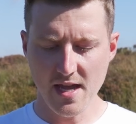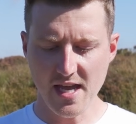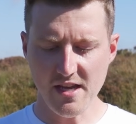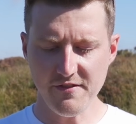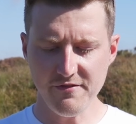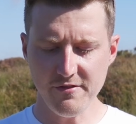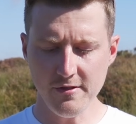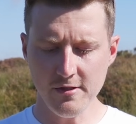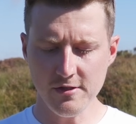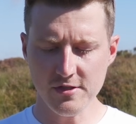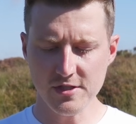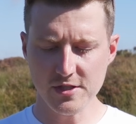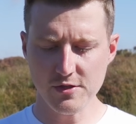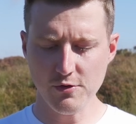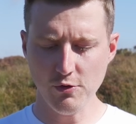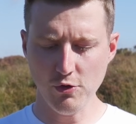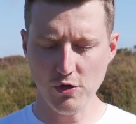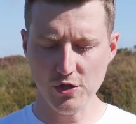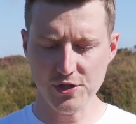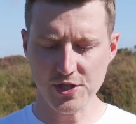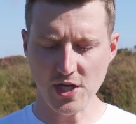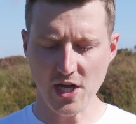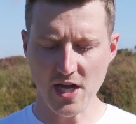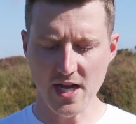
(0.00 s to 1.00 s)
if you
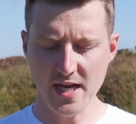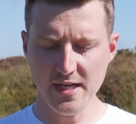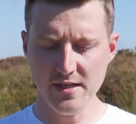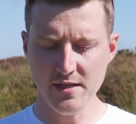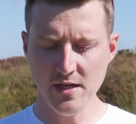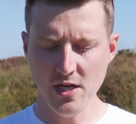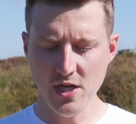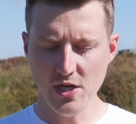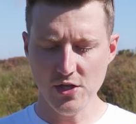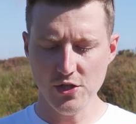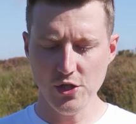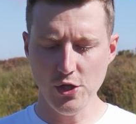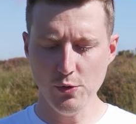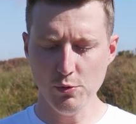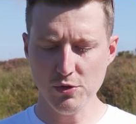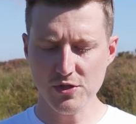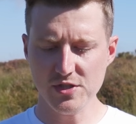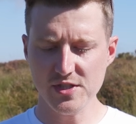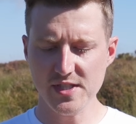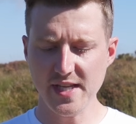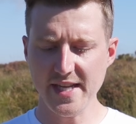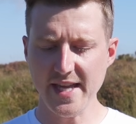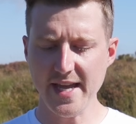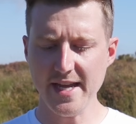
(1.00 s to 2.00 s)
scroll down, you
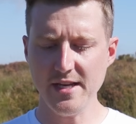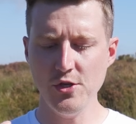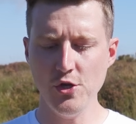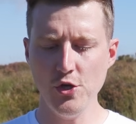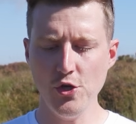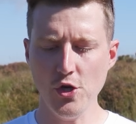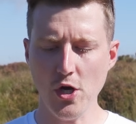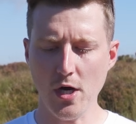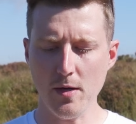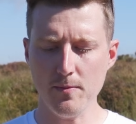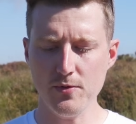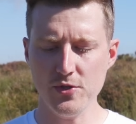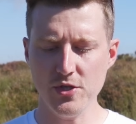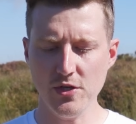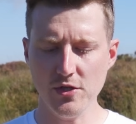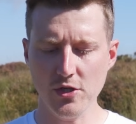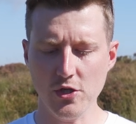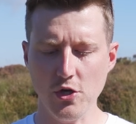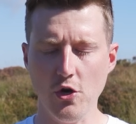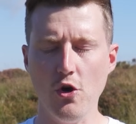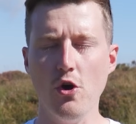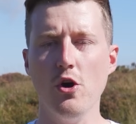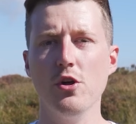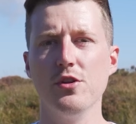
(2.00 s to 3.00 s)
will see a new option
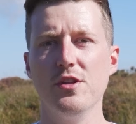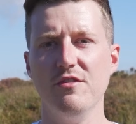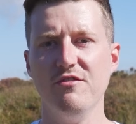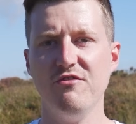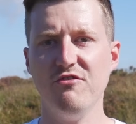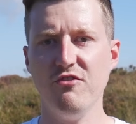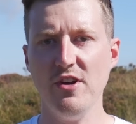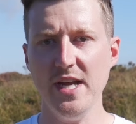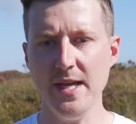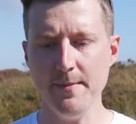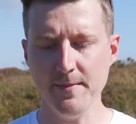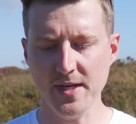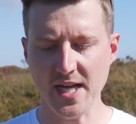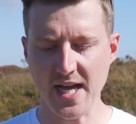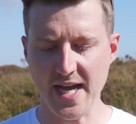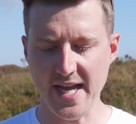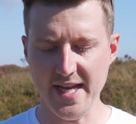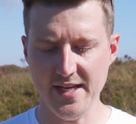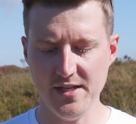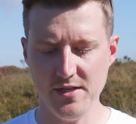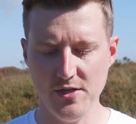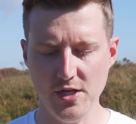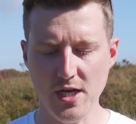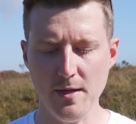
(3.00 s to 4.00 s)
called frame guide.